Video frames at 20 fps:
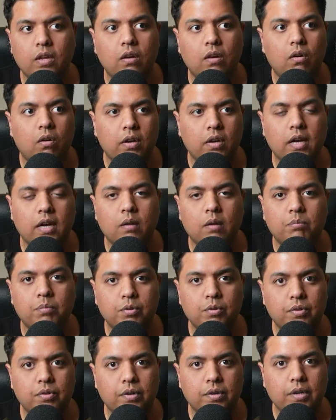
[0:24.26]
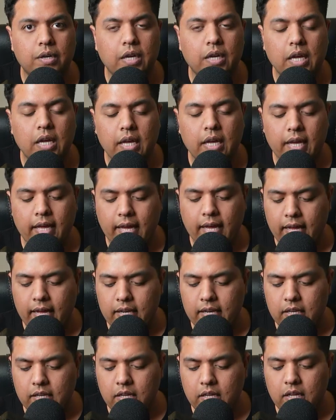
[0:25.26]
on our computer.
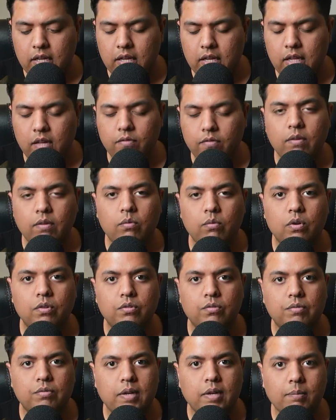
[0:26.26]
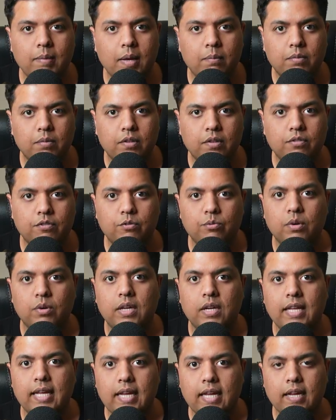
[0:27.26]
And if I want to remap this to a
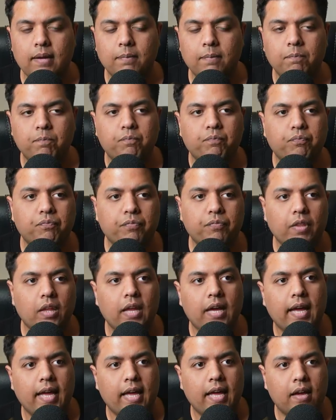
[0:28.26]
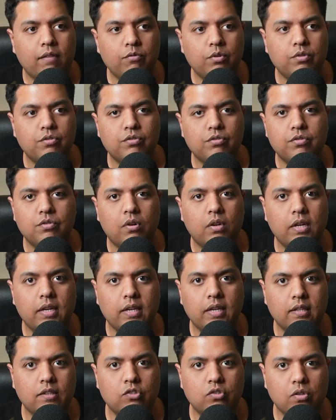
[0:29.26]
key, I have to install
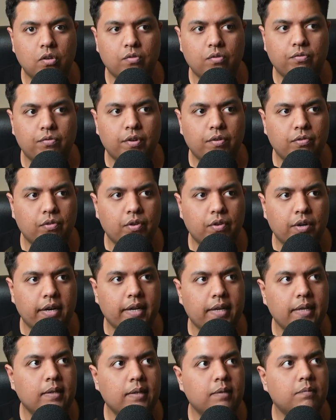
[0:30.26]
another software for it,